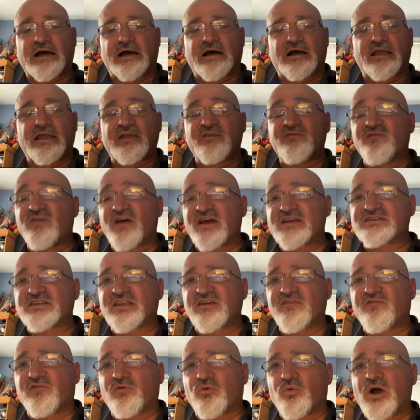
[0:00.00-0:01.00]
investing
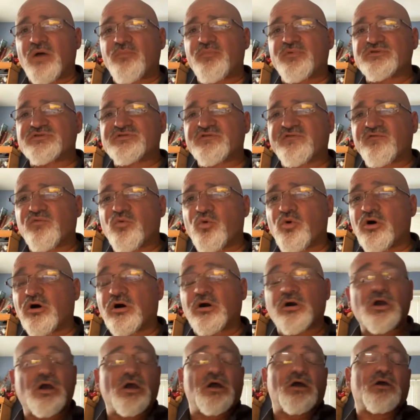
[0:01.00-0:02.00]
for weapons of
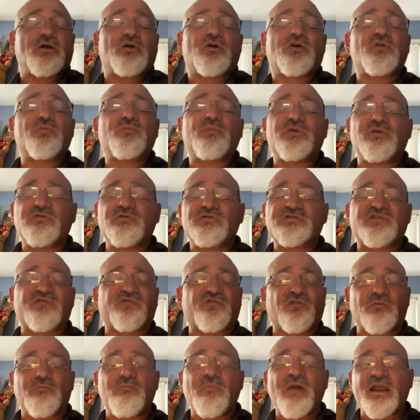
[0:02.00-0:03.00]
war could be used
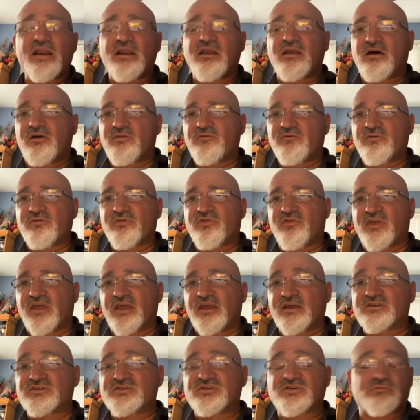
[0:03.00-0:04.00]
for many other
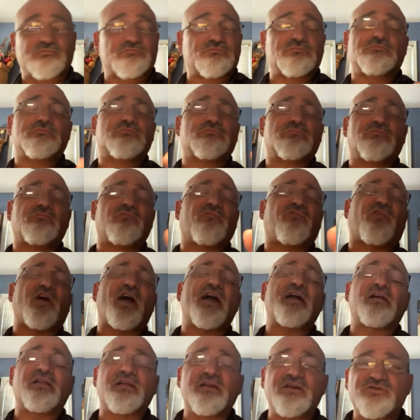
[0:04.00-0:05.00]
things.
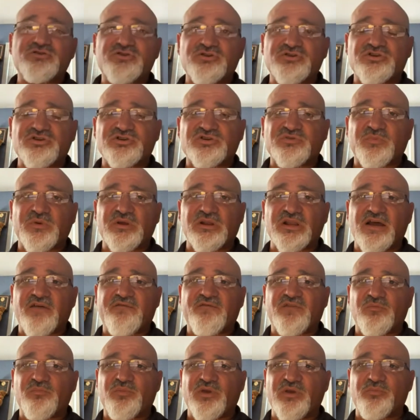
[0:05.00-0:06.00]
Frankly, it should just be
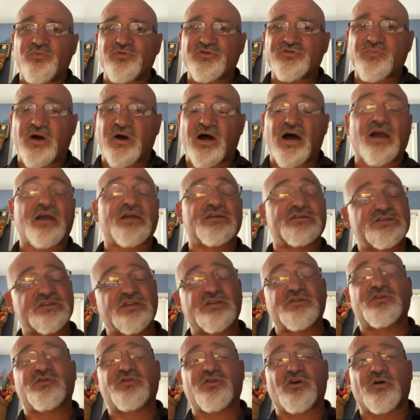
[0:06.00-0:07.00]
left in people's pockets to
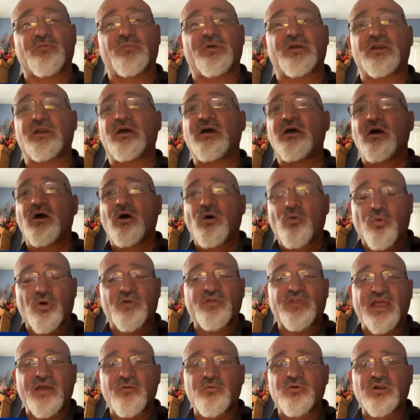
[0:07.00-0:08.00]
determine what
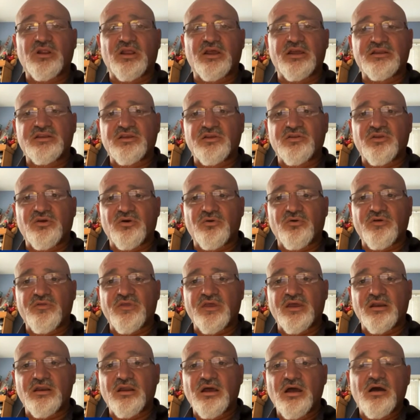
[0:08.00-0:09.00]
they would like to do with it.